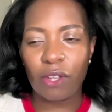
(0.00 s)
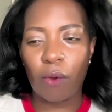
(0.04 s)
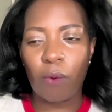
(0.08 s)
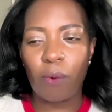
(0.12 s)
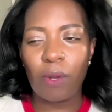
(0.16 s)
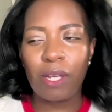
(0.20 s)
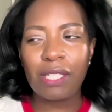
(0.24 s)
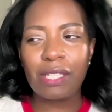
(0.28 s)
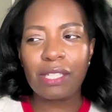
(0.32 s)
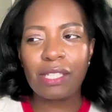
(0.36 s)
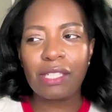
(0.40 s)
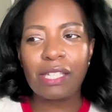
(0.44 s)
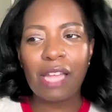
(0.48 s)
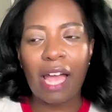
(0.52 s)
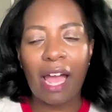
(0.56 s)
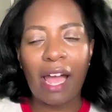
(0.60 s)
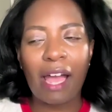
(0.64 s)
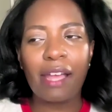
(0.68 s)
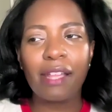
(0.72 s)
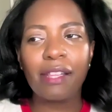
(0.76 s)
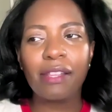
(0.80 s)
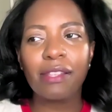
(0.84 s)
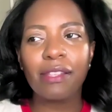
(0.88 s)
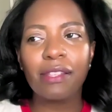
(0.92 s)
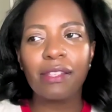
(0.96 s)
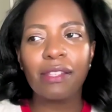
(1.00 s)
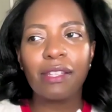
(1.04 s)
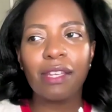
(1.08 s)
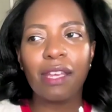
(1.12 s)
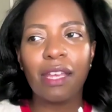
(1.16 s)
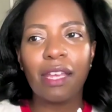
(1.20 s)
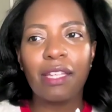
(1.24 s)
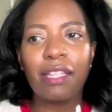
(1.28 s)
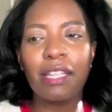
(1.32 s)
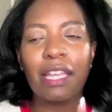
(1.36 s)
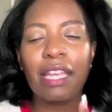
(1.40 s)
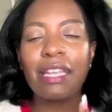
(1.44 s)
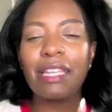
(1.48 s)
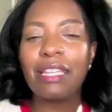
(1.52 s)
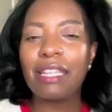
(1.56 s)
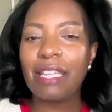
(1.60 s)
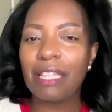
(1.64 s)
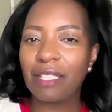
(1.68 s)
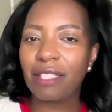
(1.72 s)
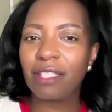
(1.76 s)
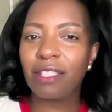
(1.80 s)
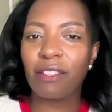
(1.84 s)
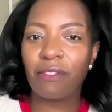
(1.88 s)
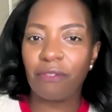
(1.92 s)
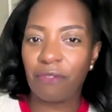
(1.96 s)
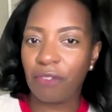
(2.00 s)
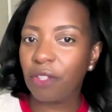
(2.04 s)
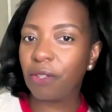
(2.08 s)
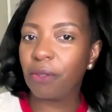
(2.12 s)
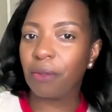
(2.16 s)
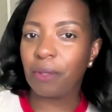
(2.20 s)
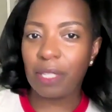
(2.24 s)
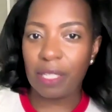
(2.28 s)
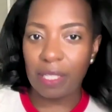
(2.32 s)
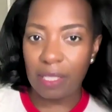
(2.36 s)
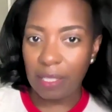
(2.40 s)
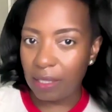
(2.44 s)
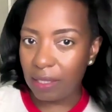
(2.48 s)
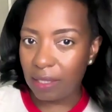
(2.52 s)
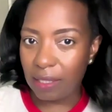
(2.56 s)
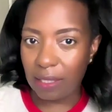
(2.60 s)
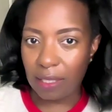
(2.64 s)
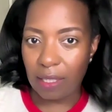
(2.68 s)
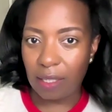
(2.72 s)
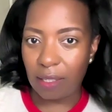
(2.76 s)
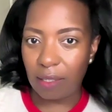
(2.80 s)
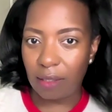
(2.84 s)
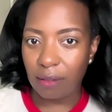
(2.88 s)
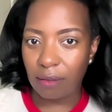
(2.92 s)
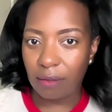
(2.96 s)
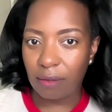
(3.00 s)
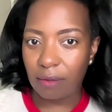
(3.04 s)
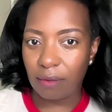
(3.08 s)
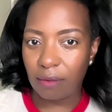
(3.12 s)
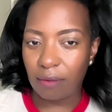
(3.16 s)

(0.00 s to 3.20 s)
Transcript: So it's not, it gets to feel easy.